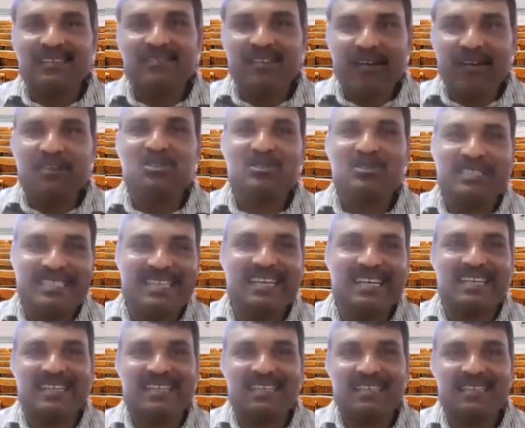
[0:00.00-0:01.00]
We want to
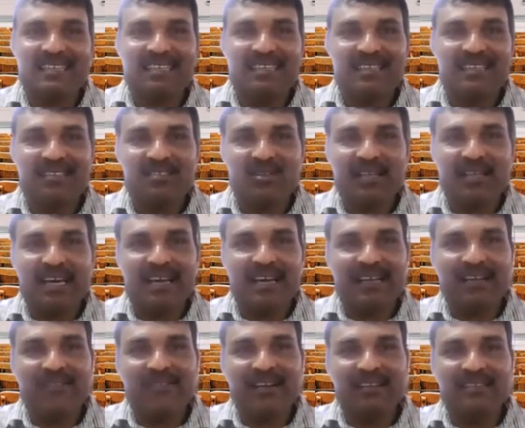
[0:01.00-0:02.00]
check. So they are
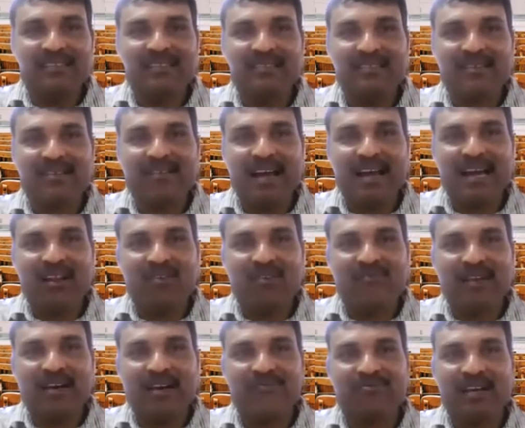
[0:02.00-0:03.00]
given, this is the value of
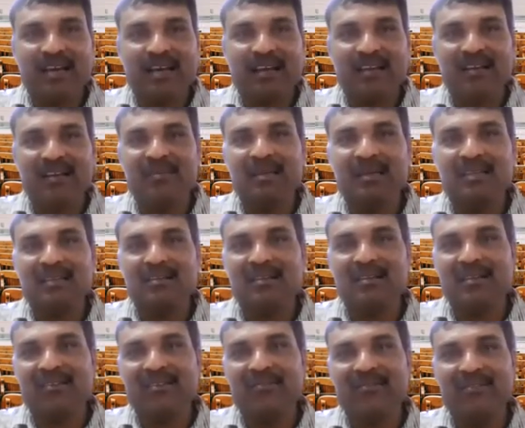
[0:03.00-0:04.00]
left hand limit
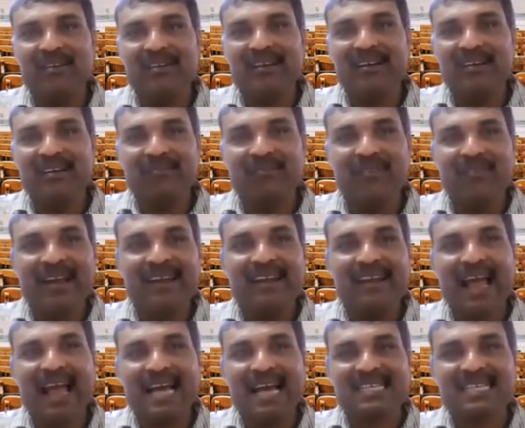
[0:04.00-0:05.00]
when
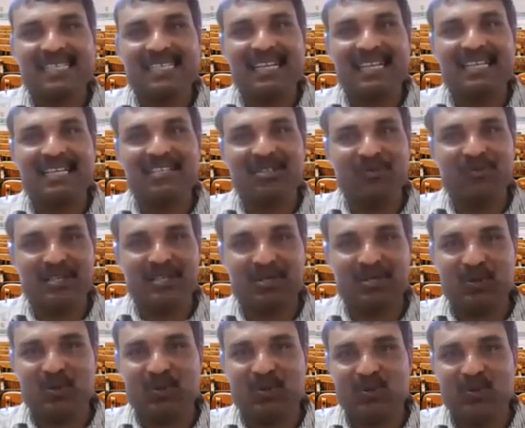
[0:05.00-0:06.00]
x tending towards
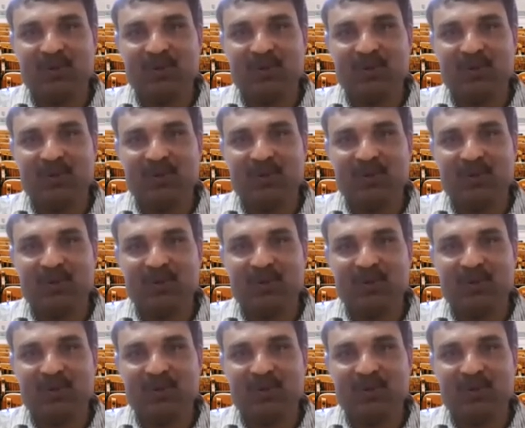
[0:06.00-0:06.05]
4.